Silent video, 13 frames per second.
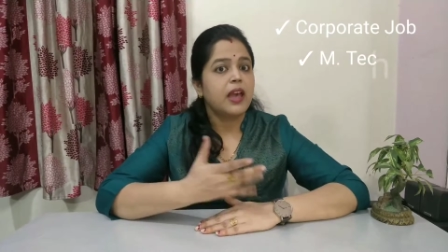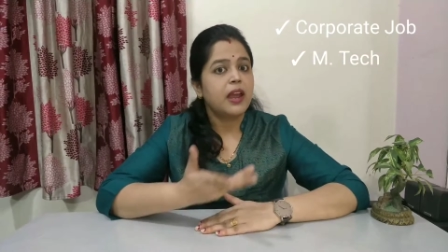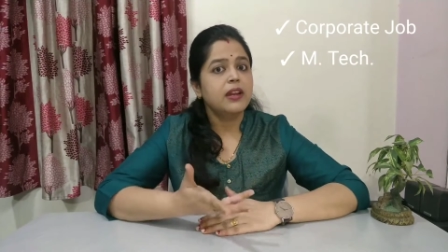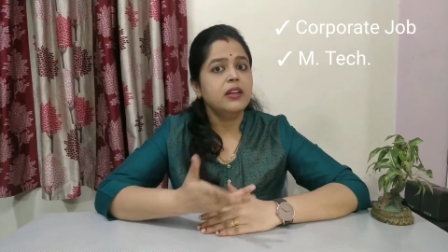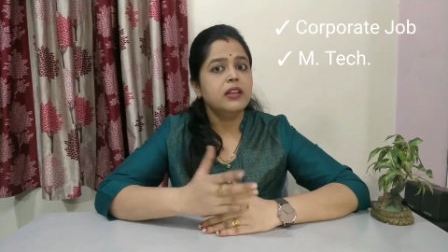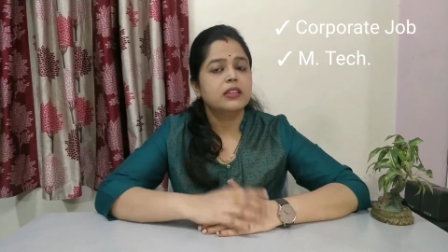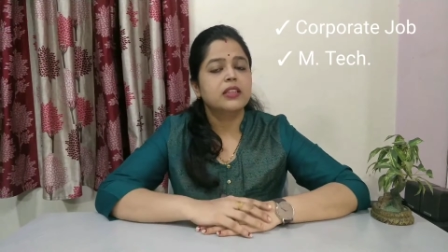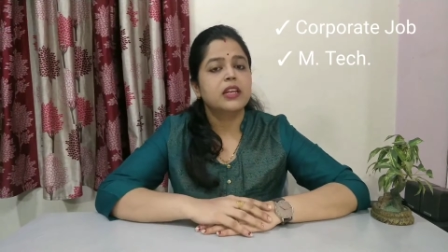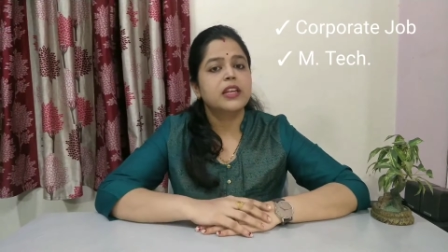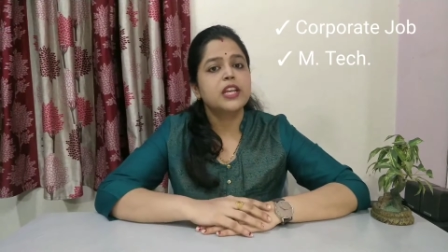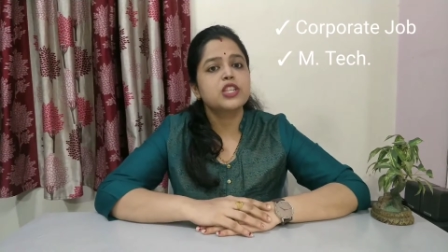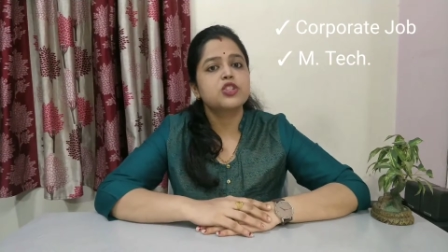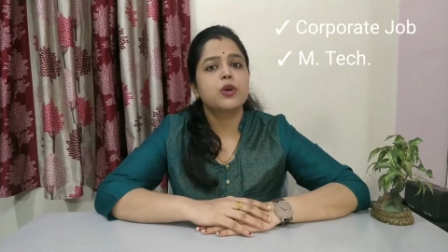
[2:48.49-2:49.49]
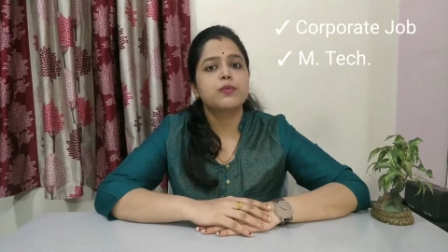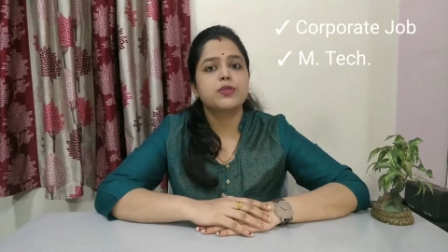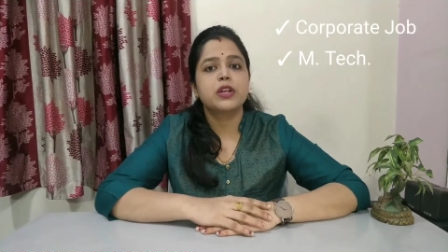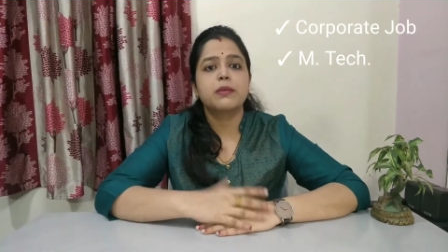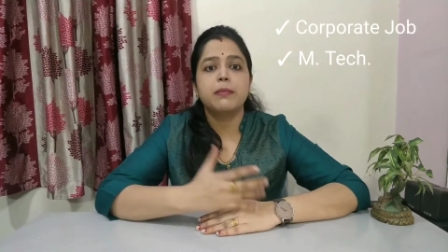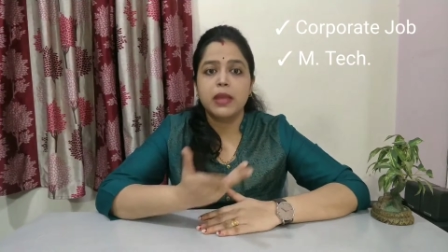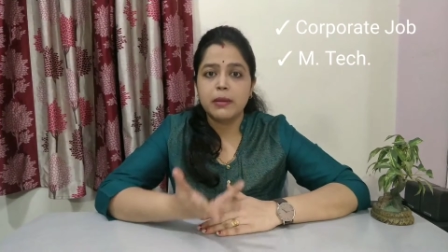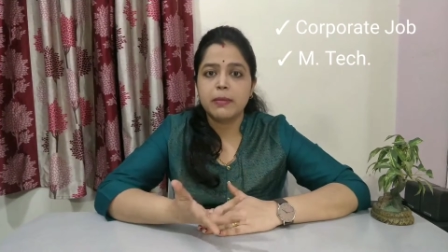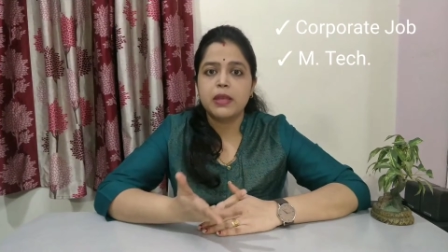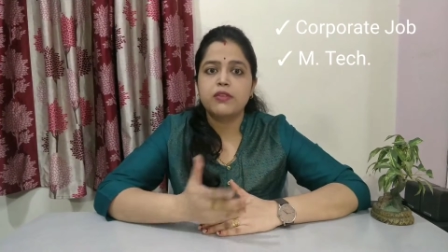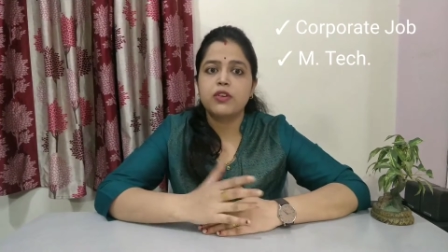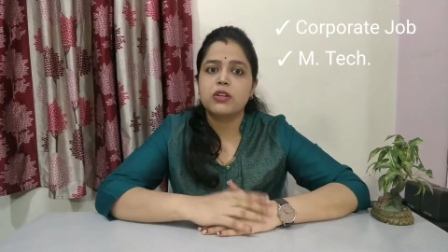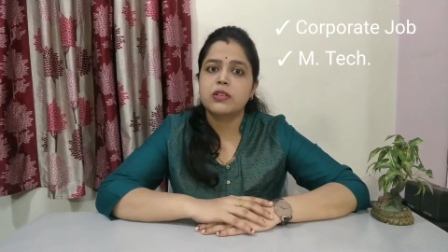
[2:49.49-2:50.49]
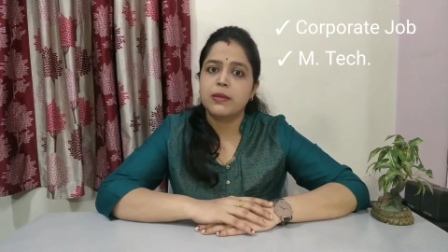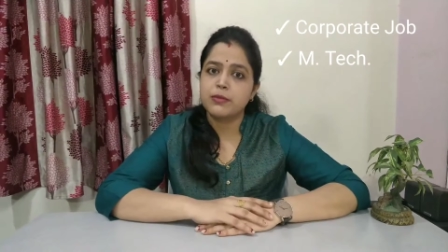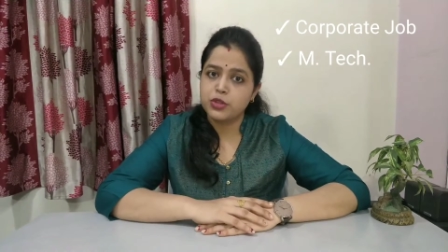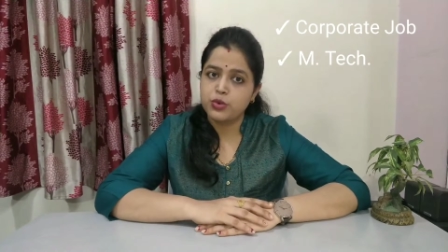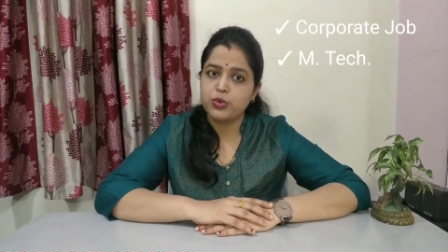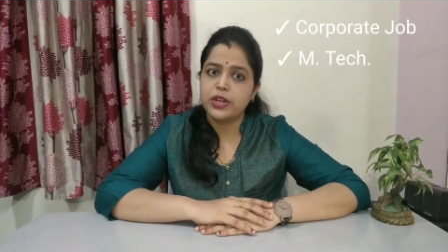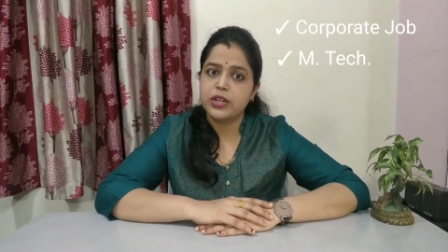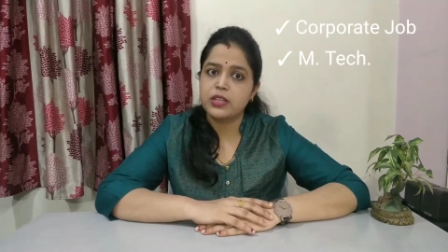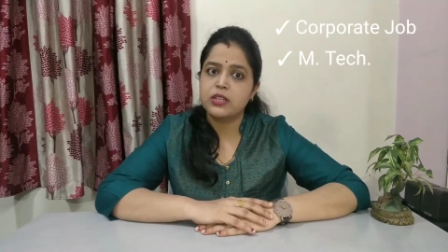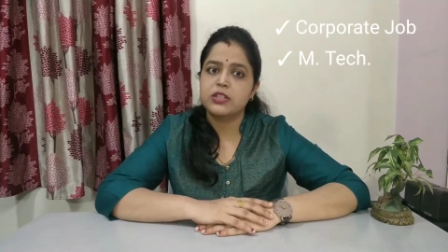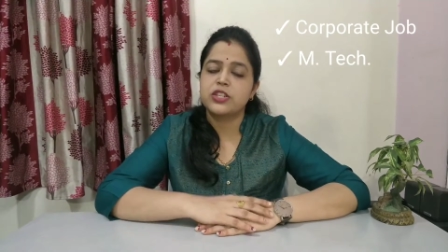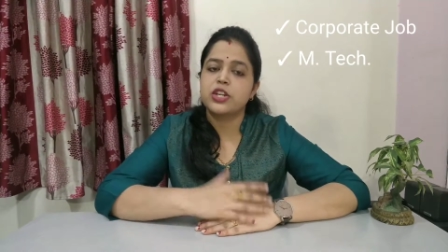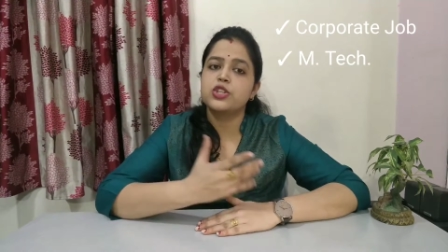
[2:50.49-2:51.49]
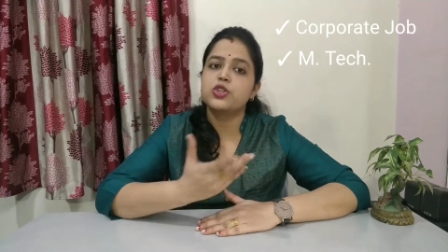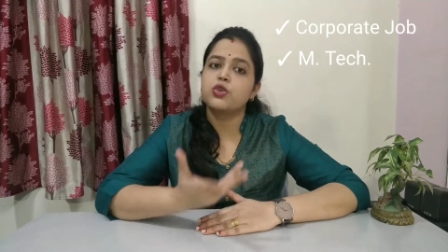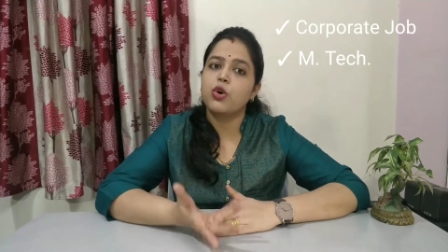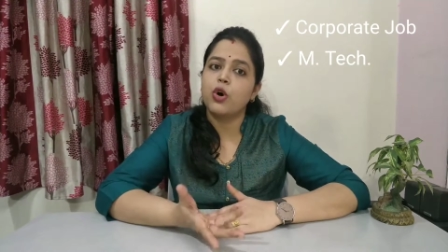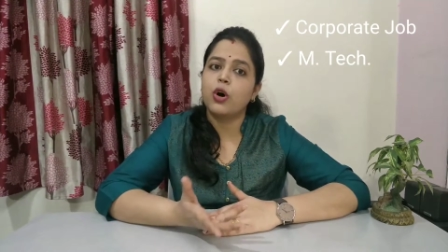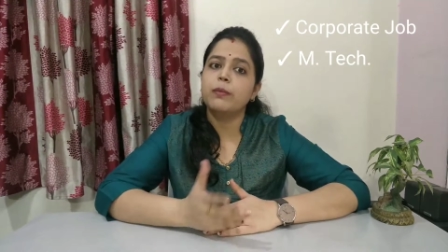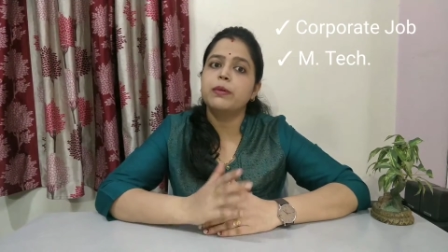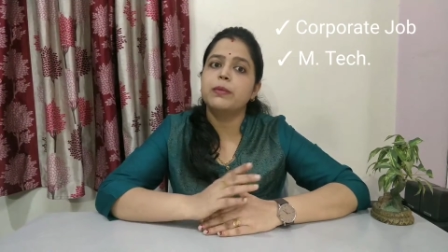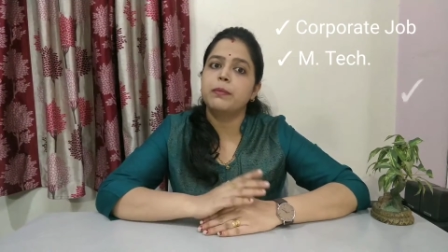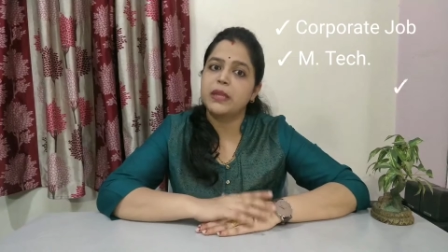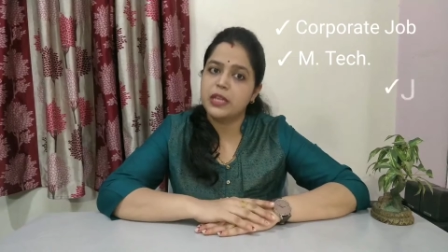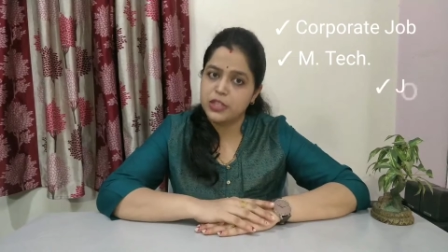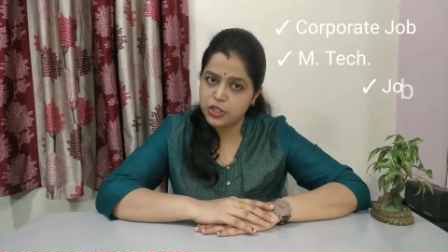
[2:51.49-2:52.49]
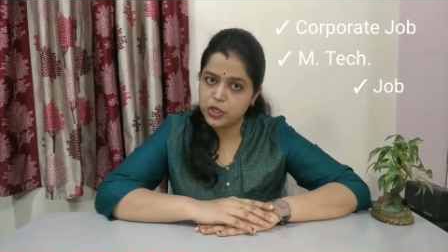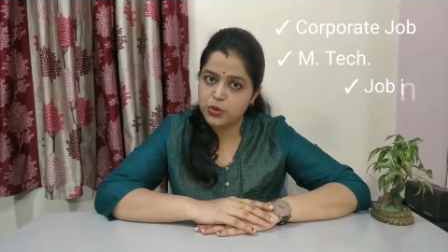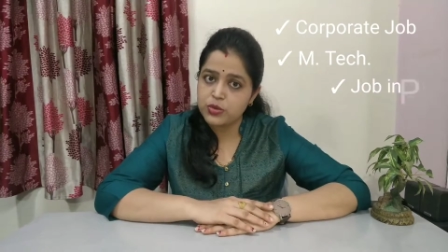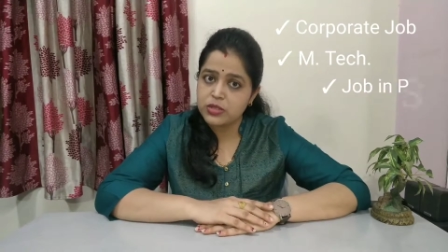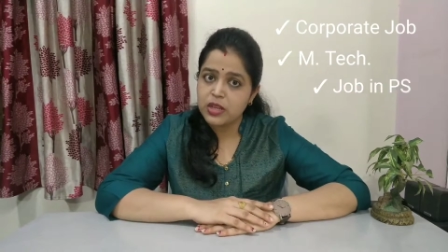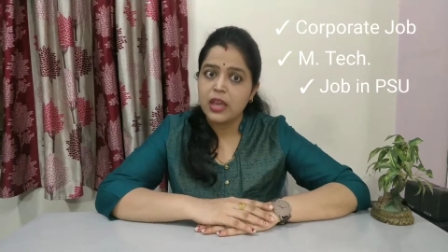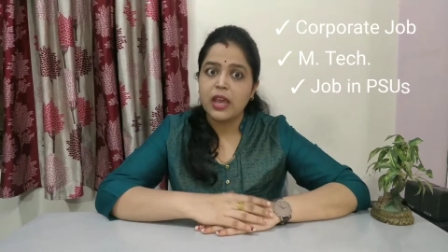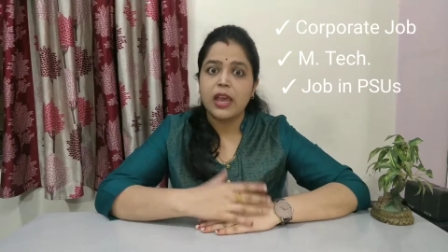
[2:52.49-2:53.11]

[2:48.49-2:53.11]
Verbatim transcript: and the next option may be for some students just to opt PSUs,